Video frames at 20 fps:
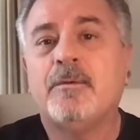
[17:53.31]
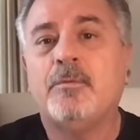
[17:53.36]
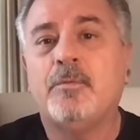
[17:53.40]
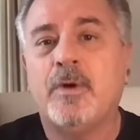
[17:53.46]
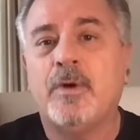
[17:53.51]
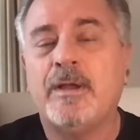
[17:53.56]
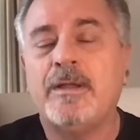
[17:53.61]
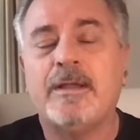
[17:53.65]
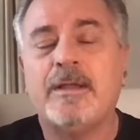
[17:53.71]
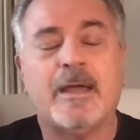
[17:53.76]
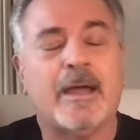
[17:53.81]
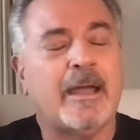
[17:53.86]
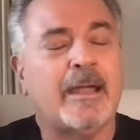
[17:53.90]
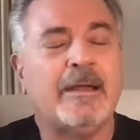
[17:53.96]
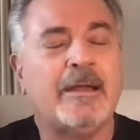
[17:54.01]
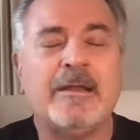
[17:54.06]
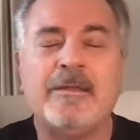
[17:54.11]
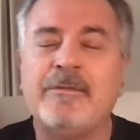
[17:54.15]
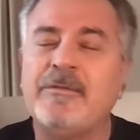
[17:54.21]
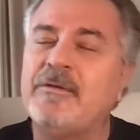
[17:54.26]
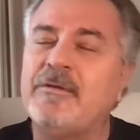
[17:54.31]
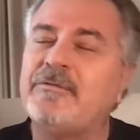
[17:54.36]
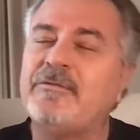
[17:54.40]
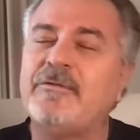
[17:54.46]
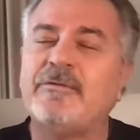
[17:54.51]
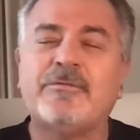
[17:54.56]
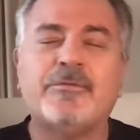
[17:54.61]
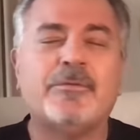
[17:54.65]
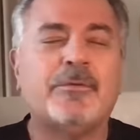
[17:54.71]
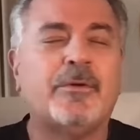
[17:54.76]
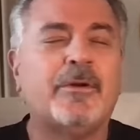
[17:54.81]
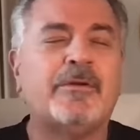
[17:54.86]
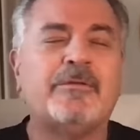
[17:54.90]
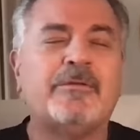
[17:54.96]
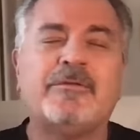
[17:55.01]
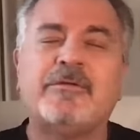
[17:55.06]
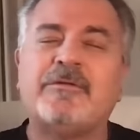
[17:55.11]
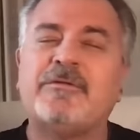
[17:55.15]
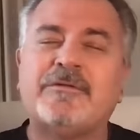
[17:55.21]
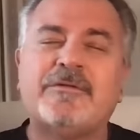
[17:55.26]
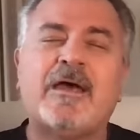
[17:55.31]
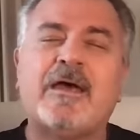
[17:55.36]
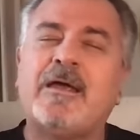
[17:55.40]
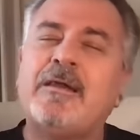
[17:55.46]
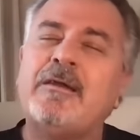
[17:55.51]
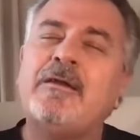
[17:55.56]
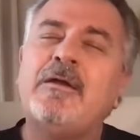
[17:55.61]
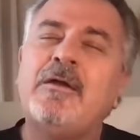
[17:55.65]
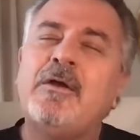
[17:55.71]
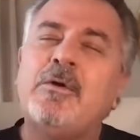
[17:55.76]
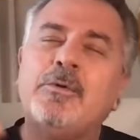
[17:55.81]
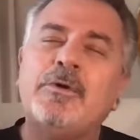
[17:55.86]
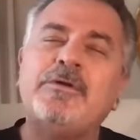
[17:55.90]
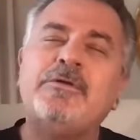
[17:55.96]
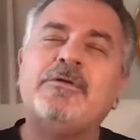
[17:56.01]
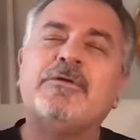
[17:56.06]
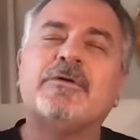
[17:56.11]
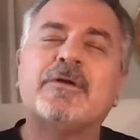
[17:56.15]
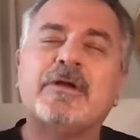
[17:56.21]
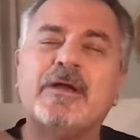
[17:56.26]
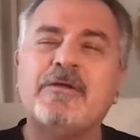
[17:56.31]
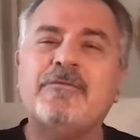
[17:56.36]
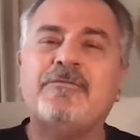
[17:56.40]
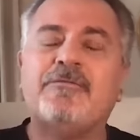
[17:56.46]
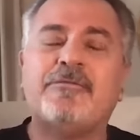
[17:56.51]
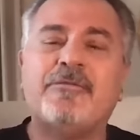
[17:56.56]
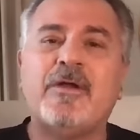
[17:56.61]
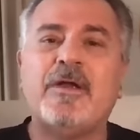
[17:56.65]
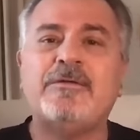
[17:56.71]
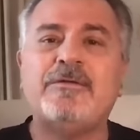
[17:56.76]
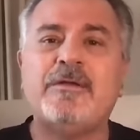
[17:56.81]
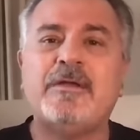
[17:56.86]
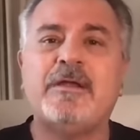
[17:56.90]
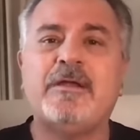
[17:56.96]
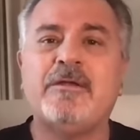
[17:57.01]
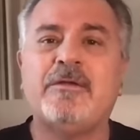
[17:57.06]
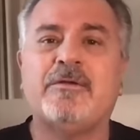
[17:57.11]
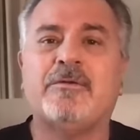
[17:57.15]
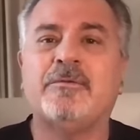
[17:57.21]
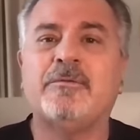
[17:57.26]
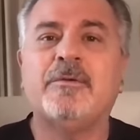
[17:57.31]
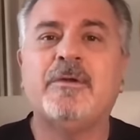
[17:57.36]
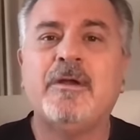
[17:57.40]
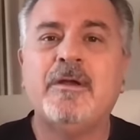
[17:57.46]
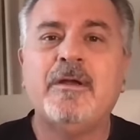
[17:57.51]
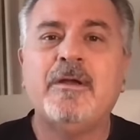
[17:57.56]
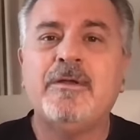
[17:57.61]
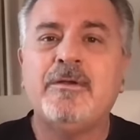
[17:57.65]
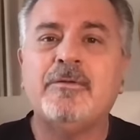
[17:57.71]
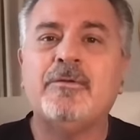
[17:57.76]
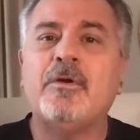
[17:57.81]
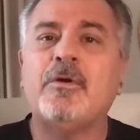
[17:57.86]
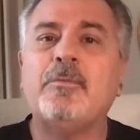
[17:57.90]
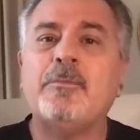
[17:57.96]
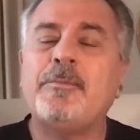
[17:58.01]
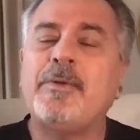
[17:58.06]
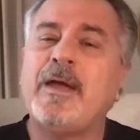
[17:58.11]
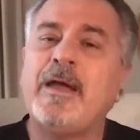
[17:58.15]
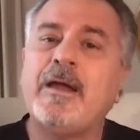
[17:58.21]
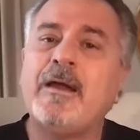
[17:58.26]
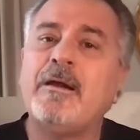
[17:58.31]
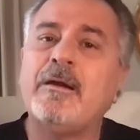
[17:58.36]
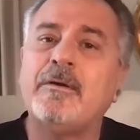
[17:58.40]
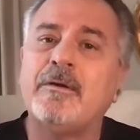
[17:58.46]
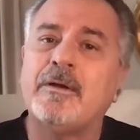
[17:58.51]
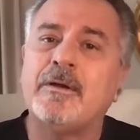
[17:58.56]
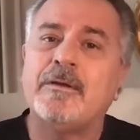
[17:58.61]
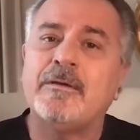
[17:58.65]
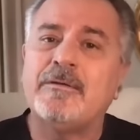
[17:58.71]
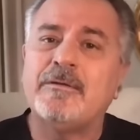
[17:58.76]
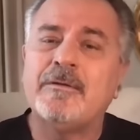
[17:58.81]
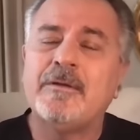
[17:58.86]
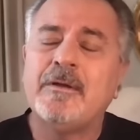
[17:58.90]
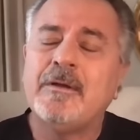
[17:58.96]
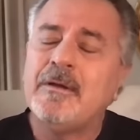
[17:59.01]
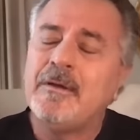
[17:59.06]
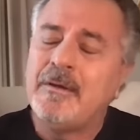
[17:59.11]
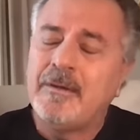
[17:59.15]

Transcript: one night. And this is where, as a son, when you're confronting your, your own parent